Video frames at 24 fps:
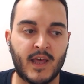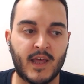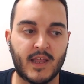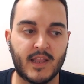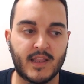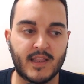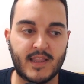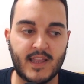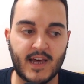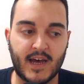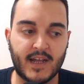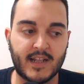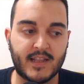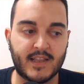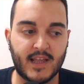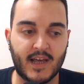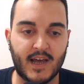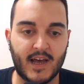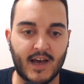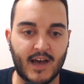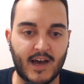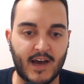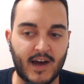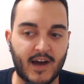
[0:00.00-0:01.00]
that
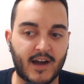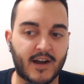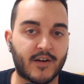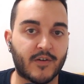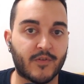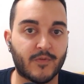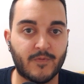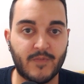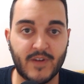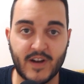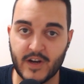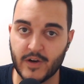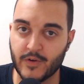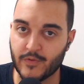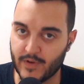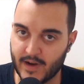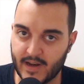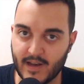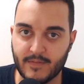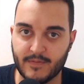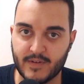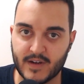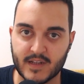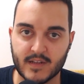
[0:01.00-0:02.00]
are very
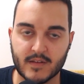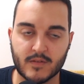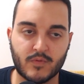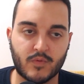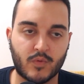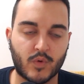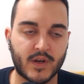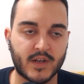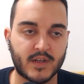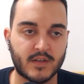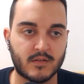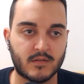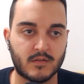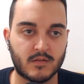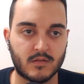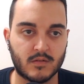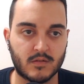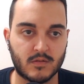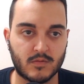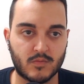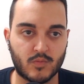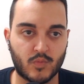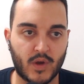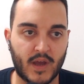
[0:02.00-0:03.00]
relevant
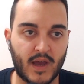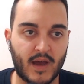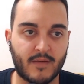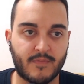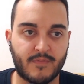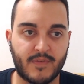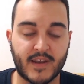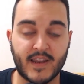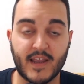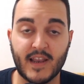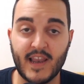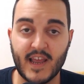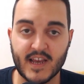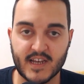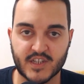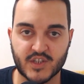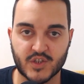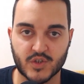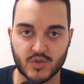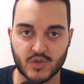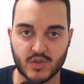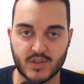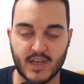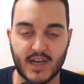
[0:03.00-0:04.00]
when we have an
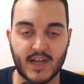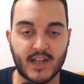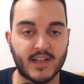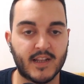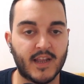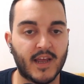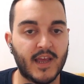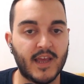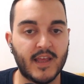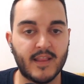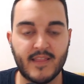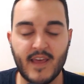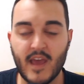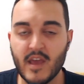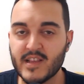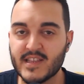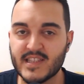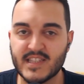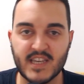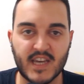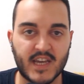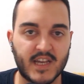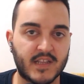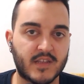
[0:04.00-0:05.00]
elections, and they
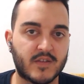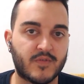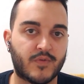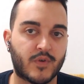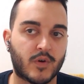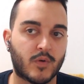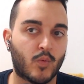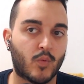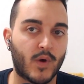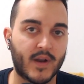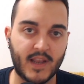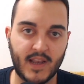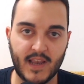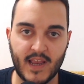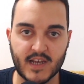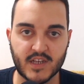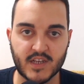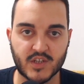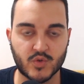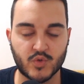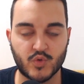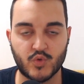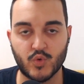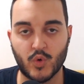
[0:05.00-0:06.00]
change from one
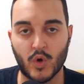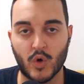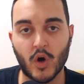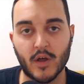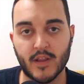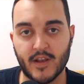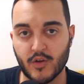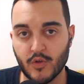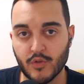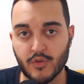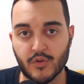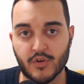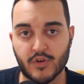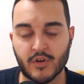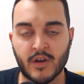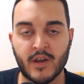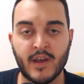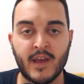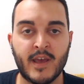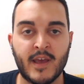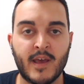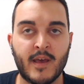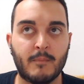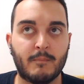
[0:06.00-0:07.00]
election to another.
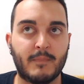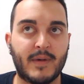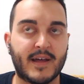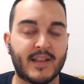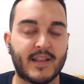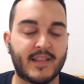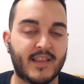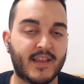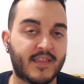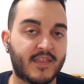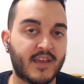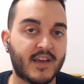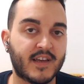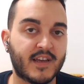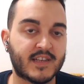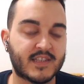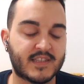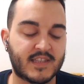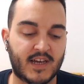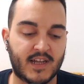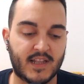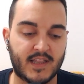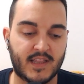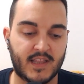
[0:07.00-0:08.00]
But the thing is
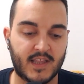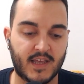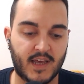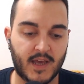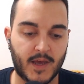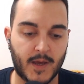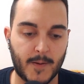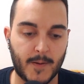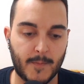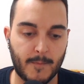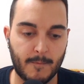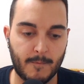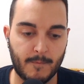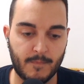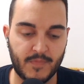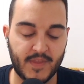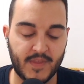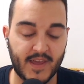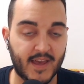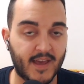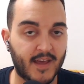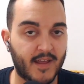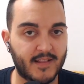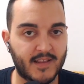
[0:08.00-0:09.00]
that
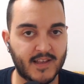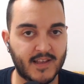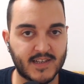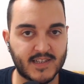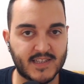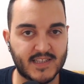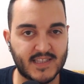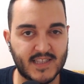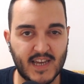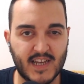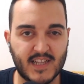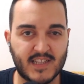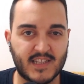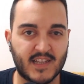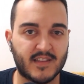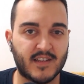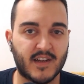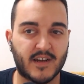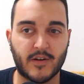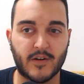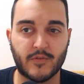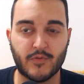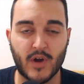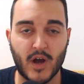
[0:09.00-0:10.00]
the states that
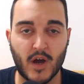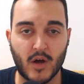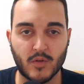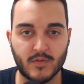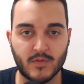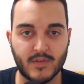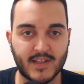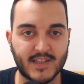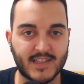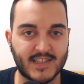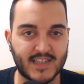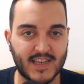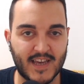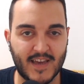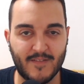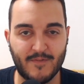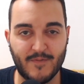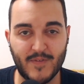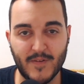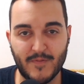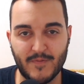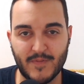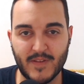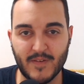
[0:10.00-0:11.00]
are around, let's say
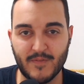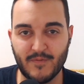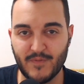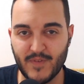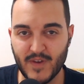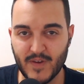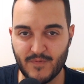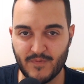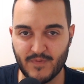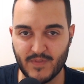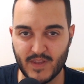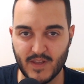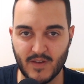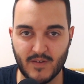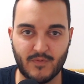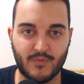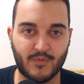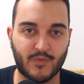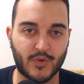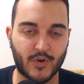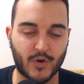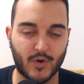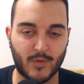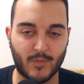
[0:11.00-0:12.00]
50-50
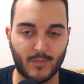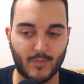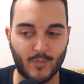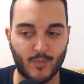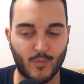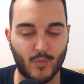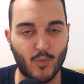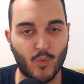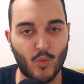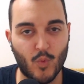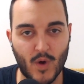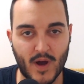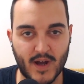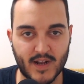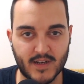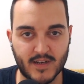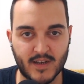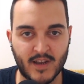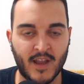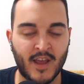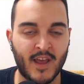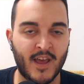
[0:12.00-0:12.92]
from one